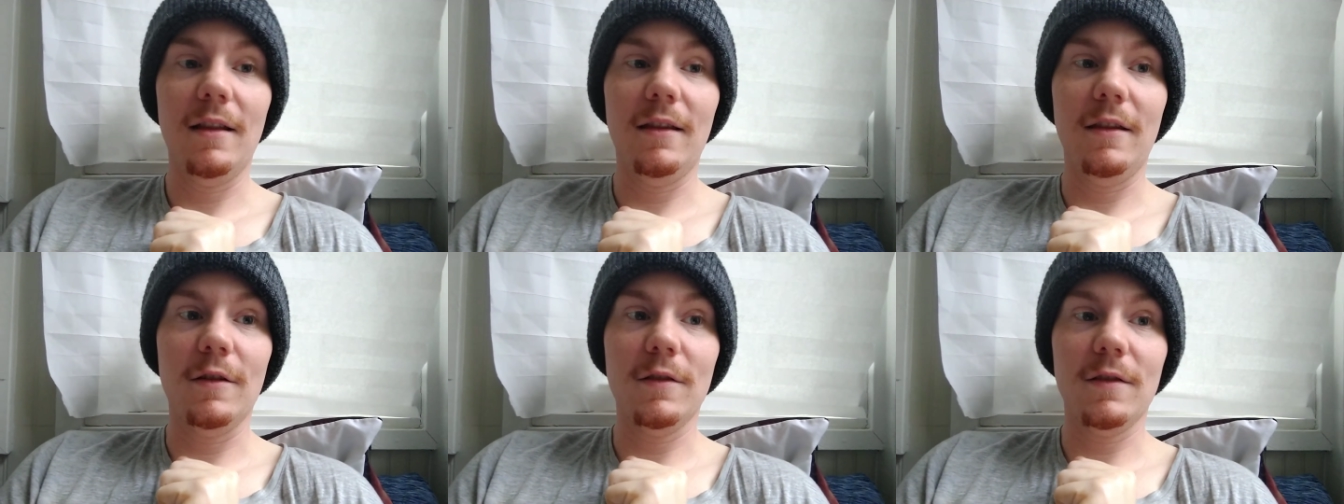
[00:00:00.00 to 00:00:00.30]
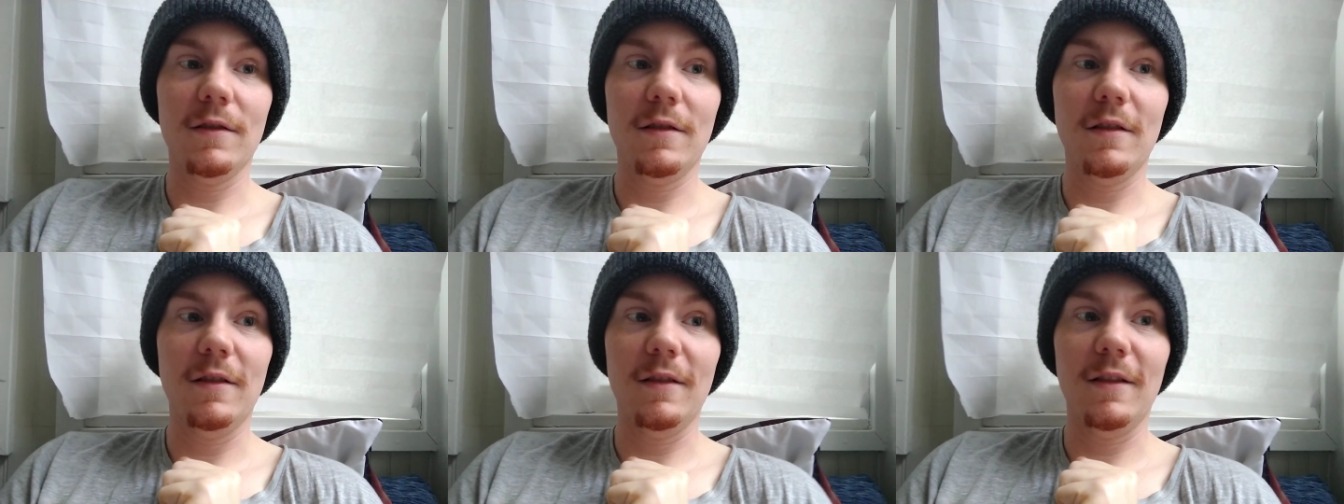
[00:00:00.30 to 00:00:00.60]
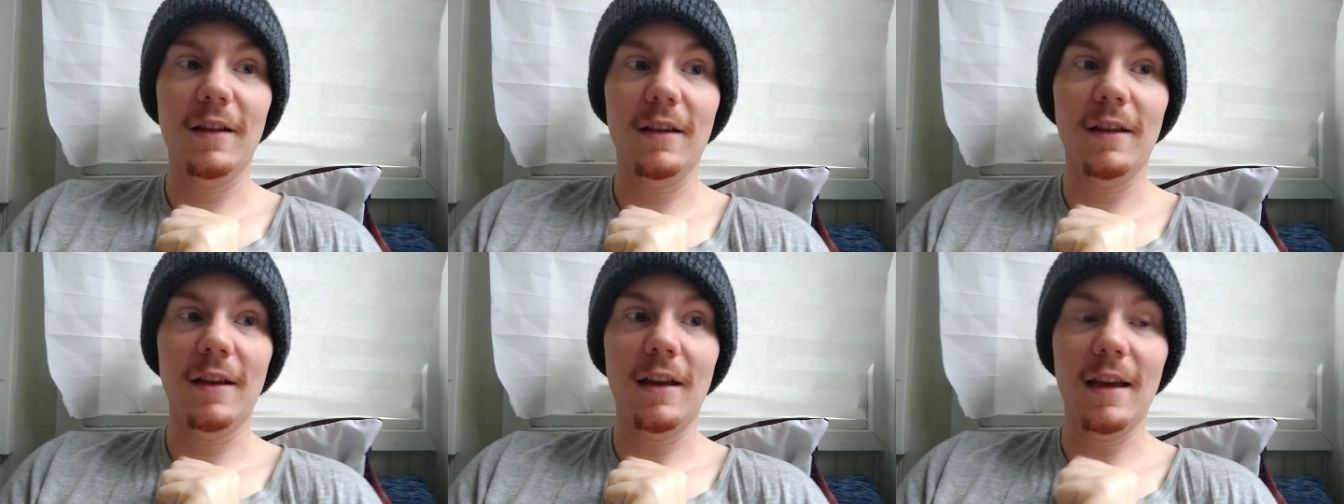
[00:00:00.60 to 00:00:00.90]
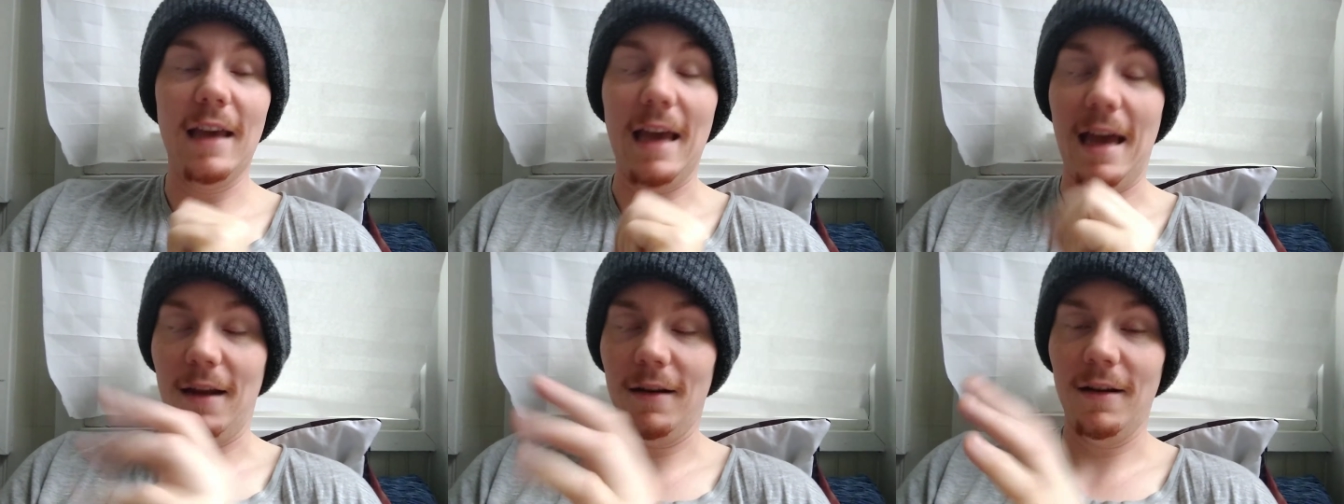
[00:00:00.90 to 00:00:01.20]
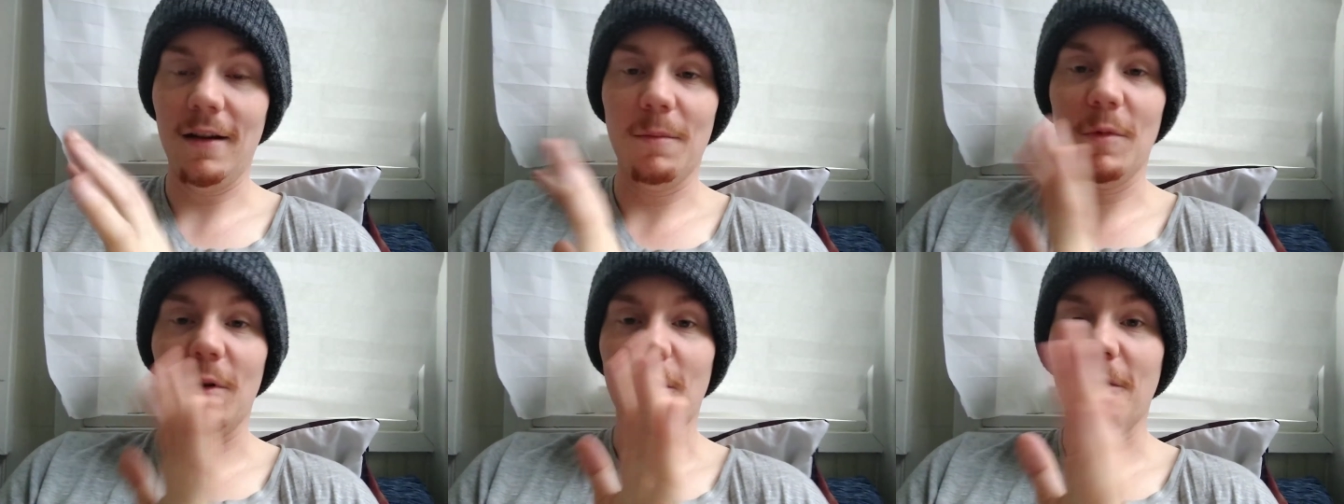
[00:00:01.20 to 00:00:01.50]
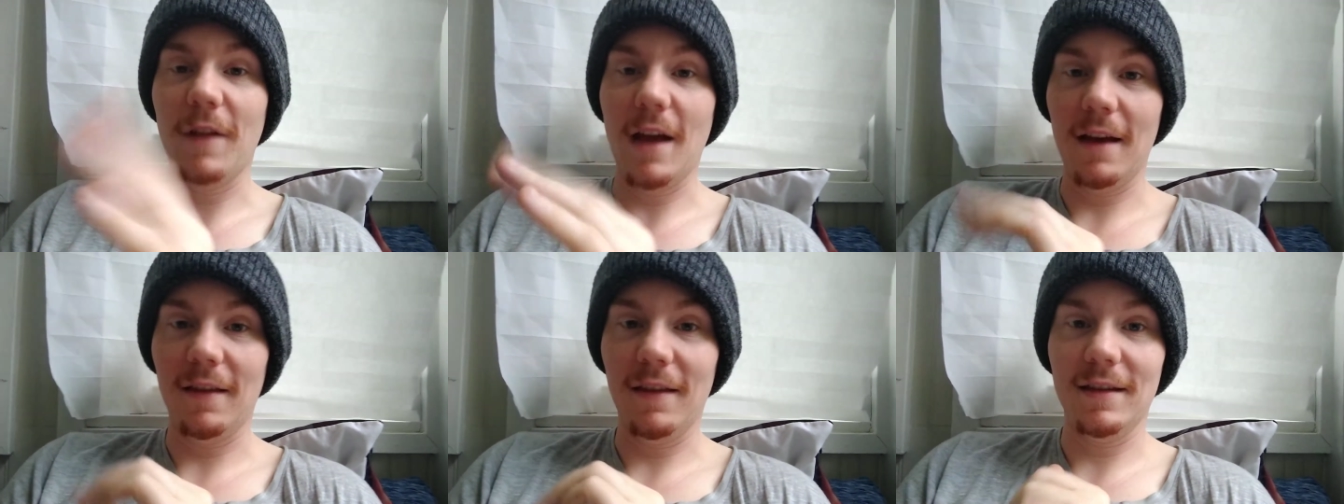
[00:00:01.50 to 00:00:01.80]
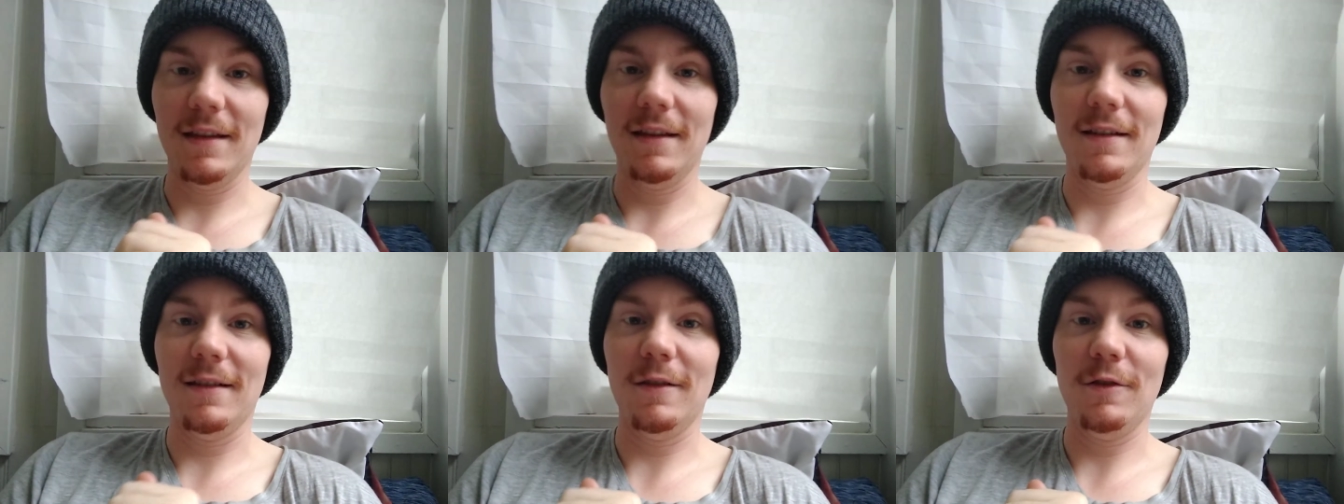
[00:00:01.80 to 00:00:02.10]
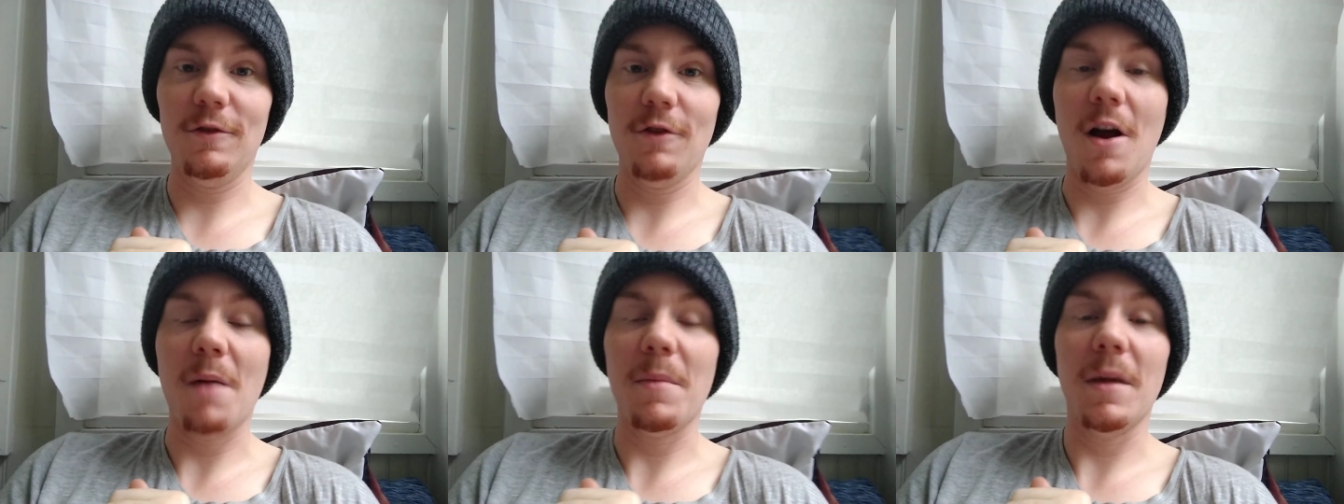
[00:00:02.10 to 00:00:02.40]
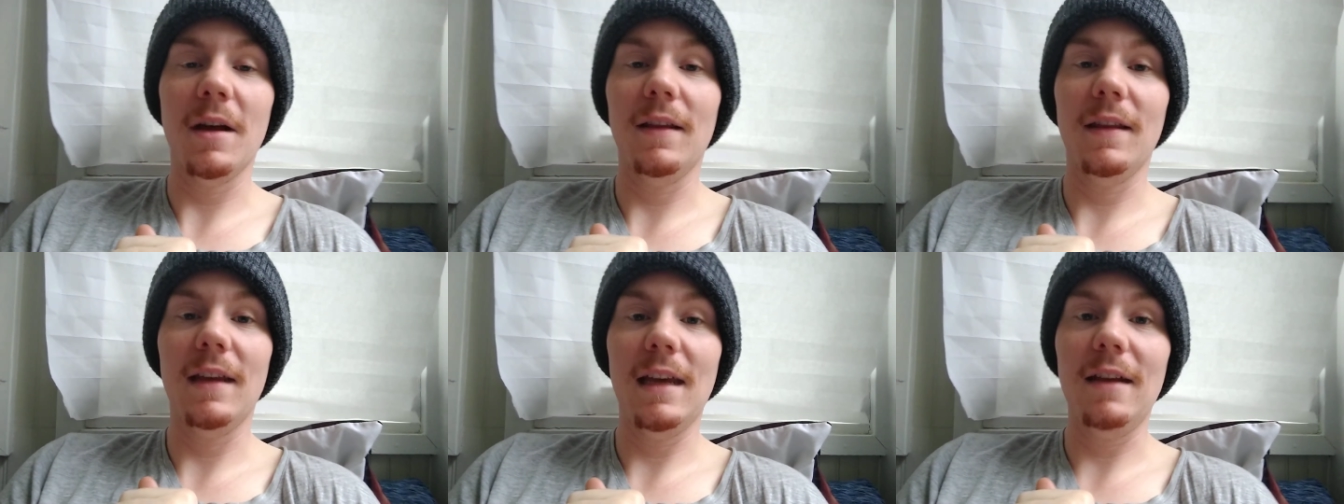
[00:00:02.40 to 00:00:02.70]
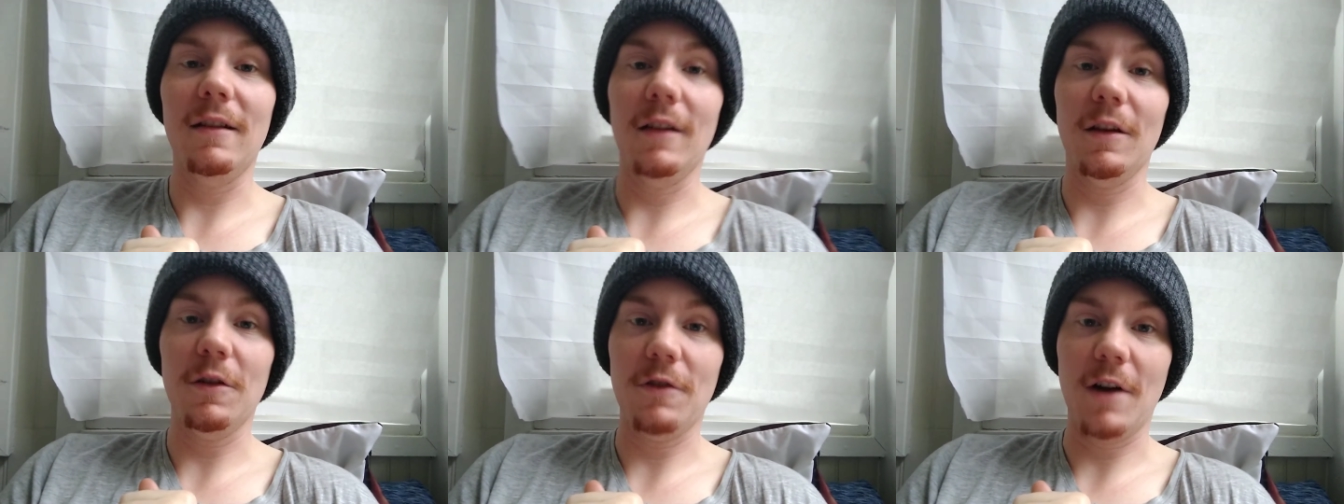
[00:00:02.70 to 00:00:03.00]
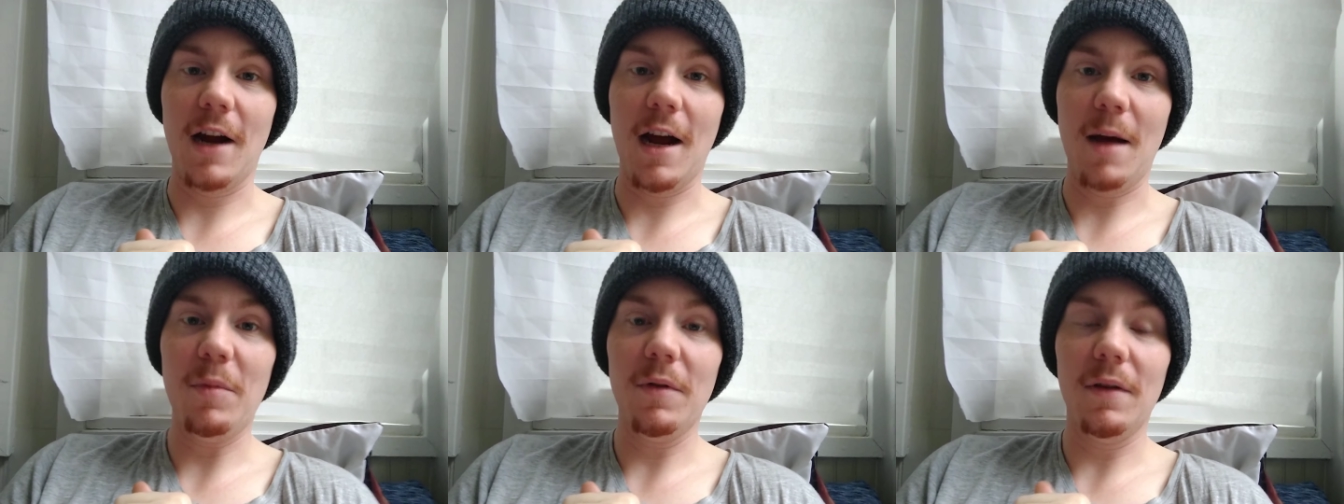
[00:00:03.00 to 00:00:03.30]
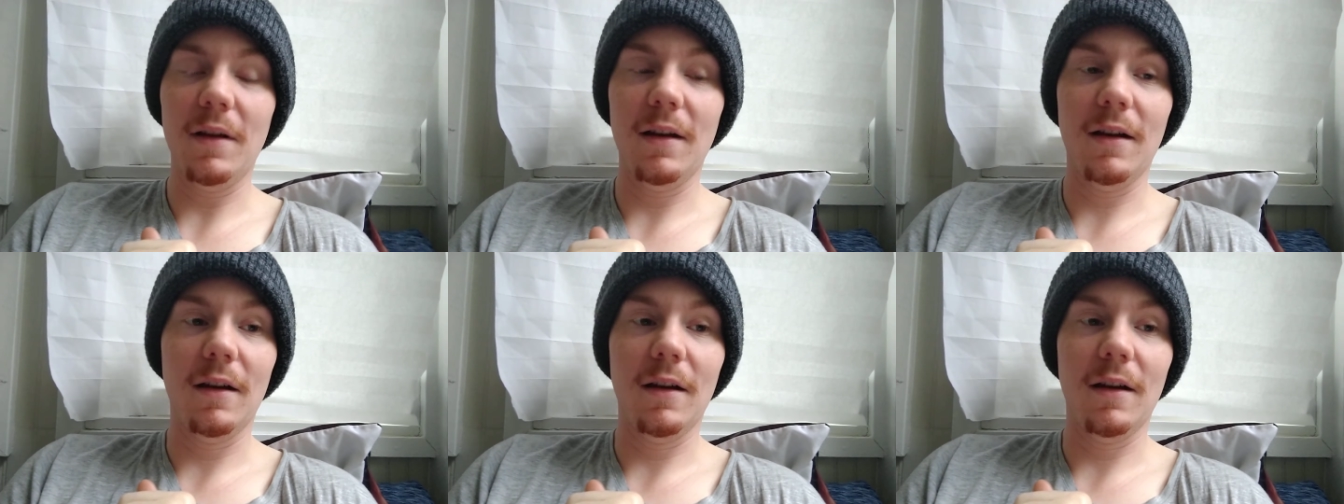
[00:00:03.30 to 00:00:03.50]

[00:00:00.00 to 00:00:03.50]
There's again, I'm going to flag this as the trauma and the healing trap.